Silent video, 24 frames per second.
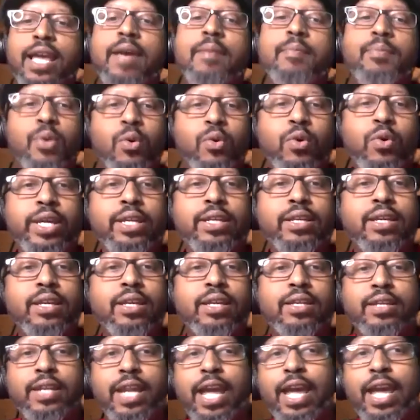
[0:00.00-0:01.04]
point,
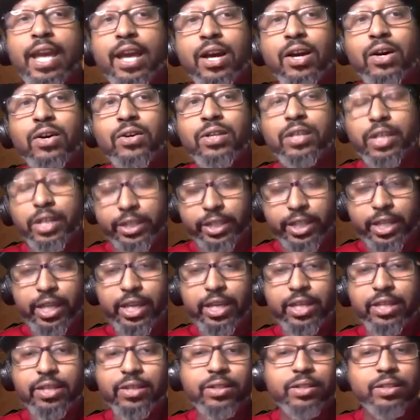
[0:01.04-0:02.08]
now
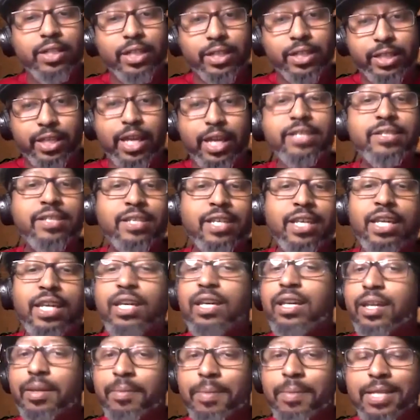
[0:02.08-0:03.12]
Akil and KC
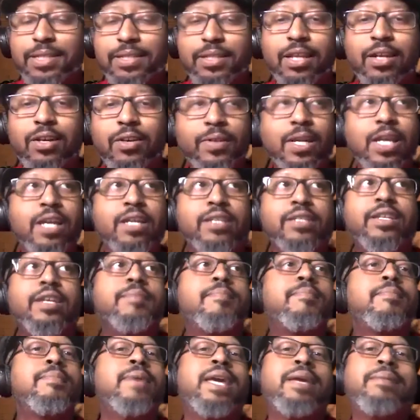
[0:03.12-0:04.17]
and myself
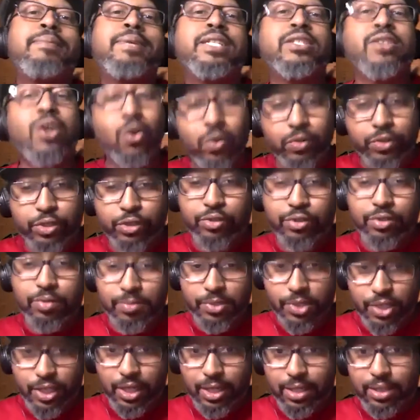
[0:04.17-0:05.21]
then maybe told you some
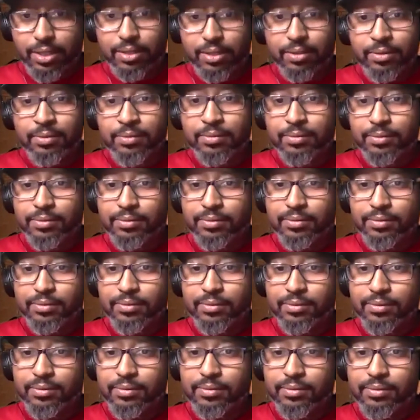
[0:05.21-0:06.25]
shit
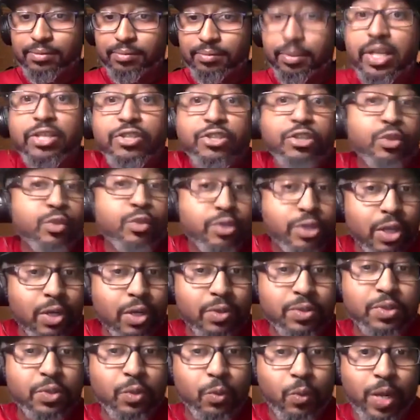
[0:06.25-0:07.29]
because you
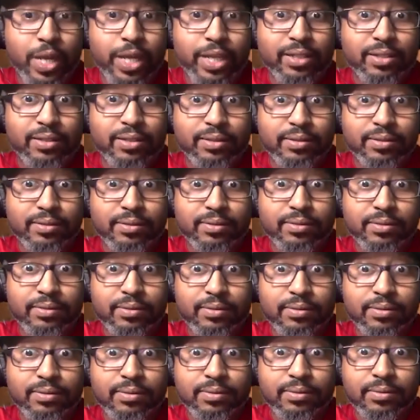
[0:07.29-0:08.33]
chose to wait.
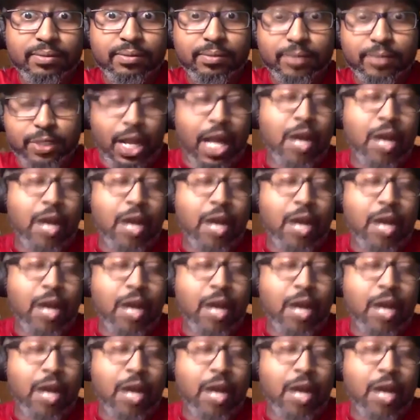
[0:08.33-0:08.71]
So